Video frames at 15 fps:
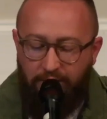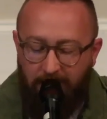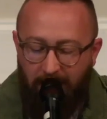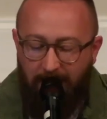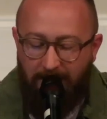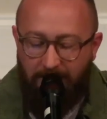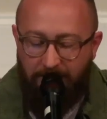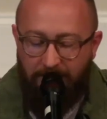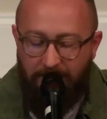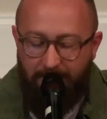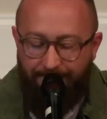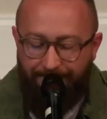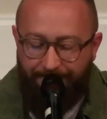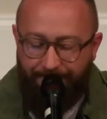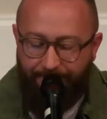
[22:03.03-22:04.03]
us
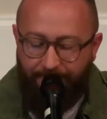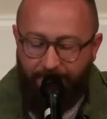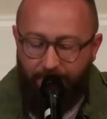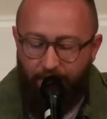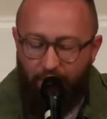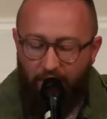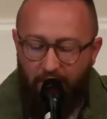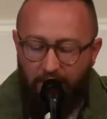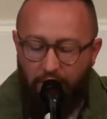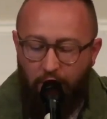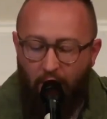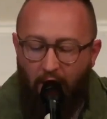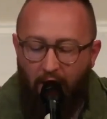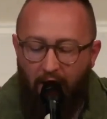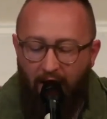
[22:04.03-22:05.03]

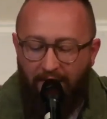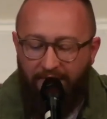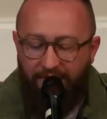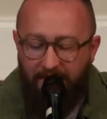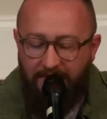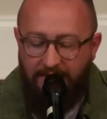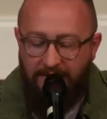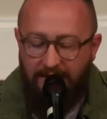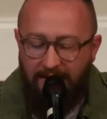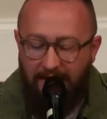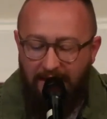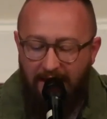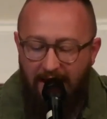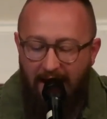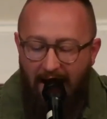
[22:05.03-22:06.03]
to our
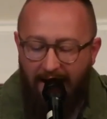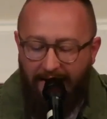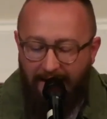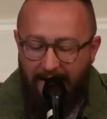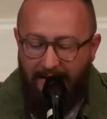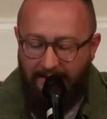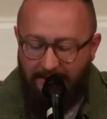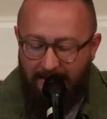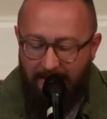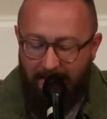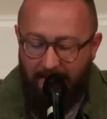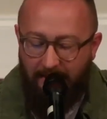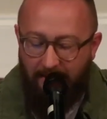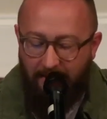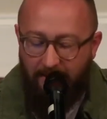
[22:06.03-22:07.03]
authentic identity.
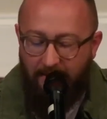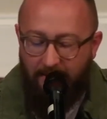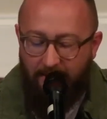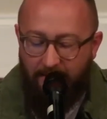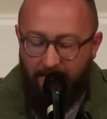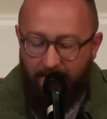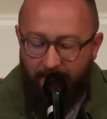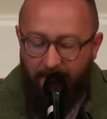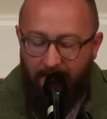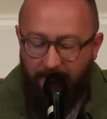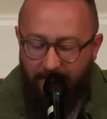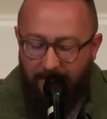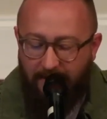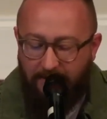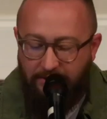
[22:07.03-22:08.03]

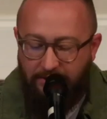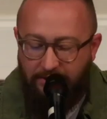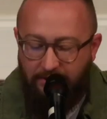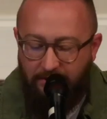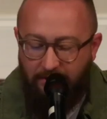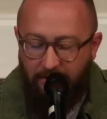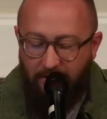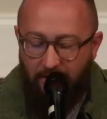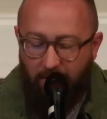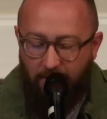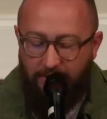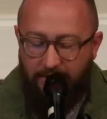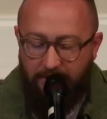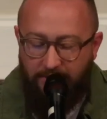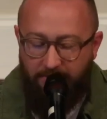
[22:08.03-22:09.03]
This
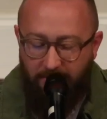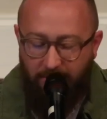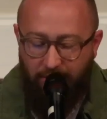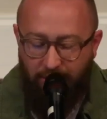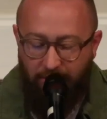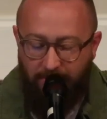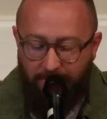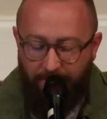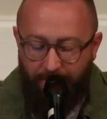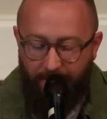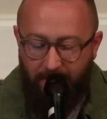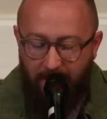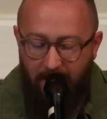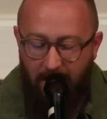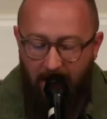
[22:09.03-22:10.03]
was his mission
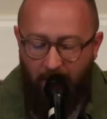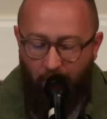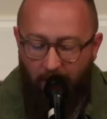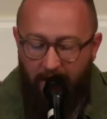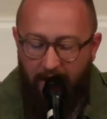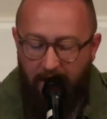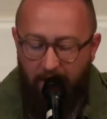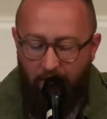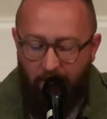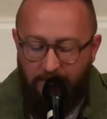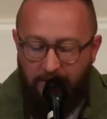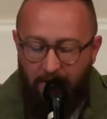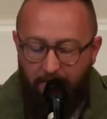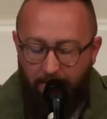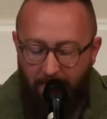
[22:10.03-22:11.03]
and what he
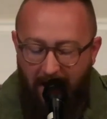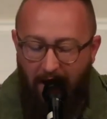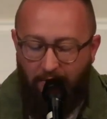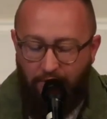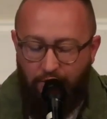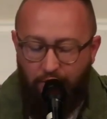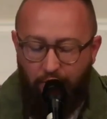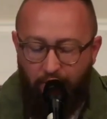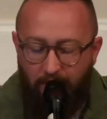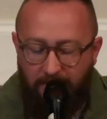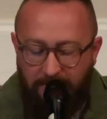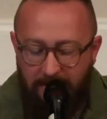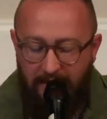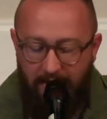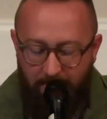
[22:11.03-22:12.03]
was about to
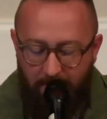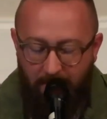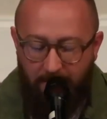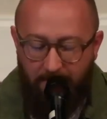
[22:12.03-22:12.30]
redeem.